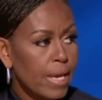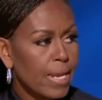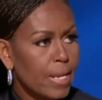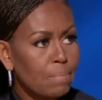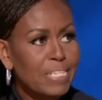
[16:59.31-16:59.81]

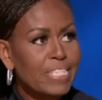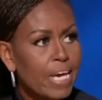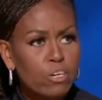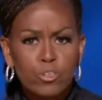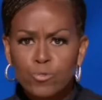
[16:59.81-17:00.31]
And let me
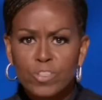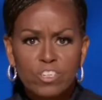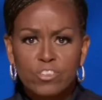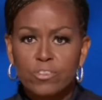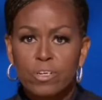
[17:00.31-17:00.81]
tell you
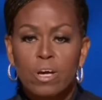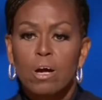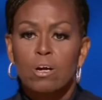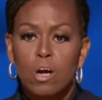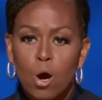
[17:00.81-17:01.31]
this,
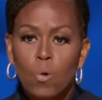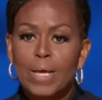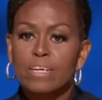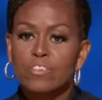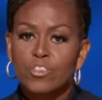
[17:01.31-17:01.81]

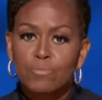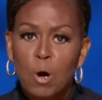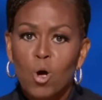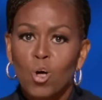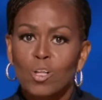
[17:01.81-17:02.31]
going
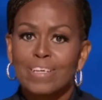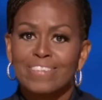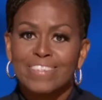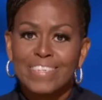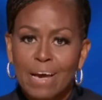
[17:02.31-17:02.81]
small
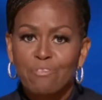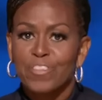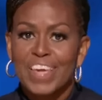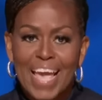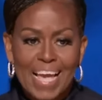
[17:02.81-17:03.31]
is
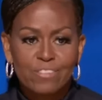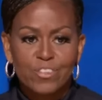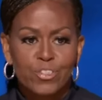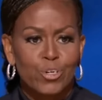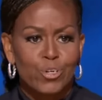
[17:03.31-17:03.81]
never the
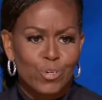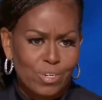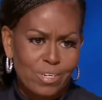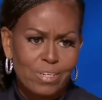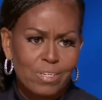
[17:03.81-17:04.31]
answer.